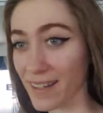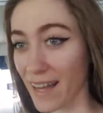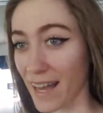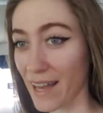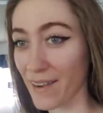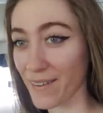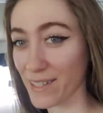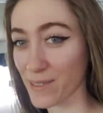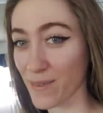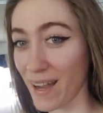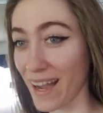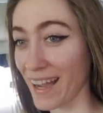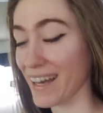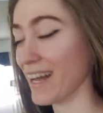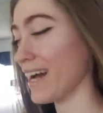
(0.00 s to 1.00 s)
nine hours
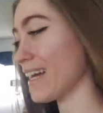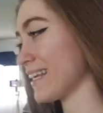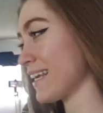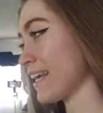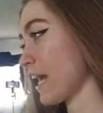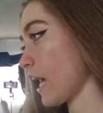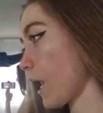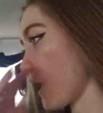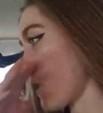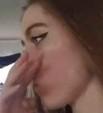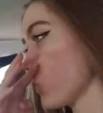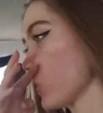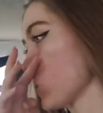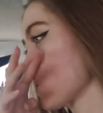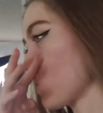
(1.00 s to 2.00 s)
behind. I, yeah,
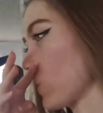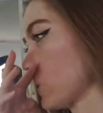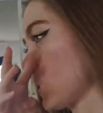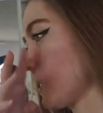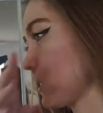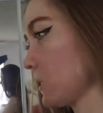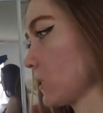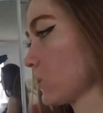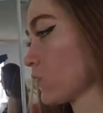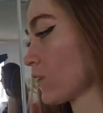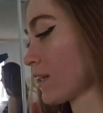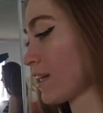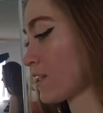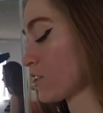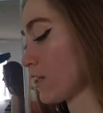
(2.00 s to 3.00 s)
but this makes it easier so I
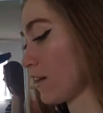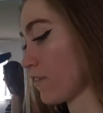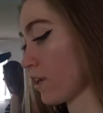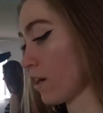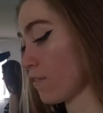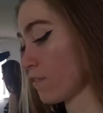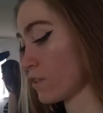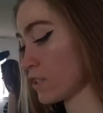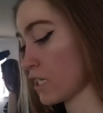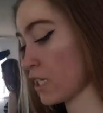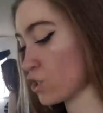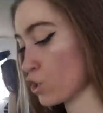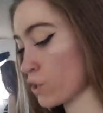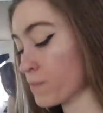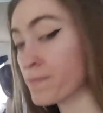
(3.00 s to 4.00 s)
can actually have a
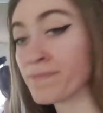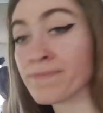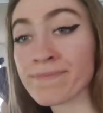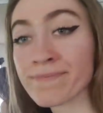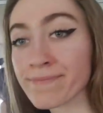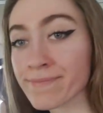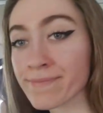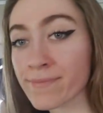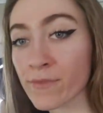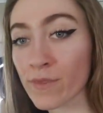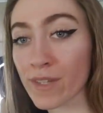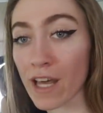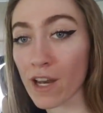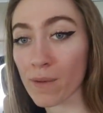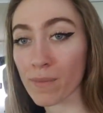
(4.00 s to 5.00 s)
conversation
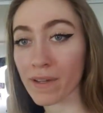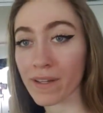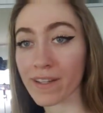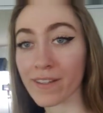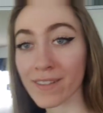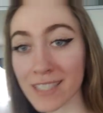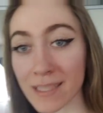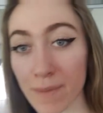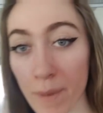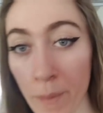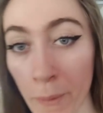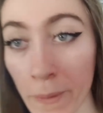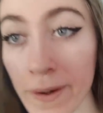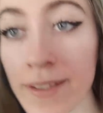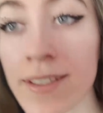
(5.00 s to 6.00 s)
without it being. You can see my
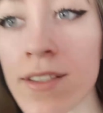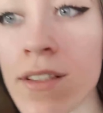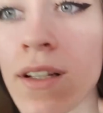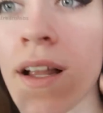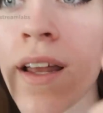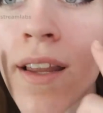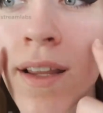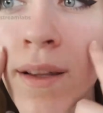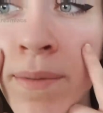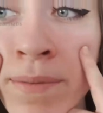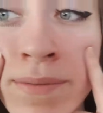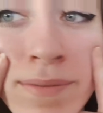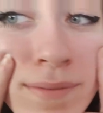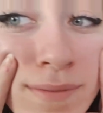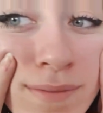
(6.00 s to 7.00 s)
pores. There's a lot of them.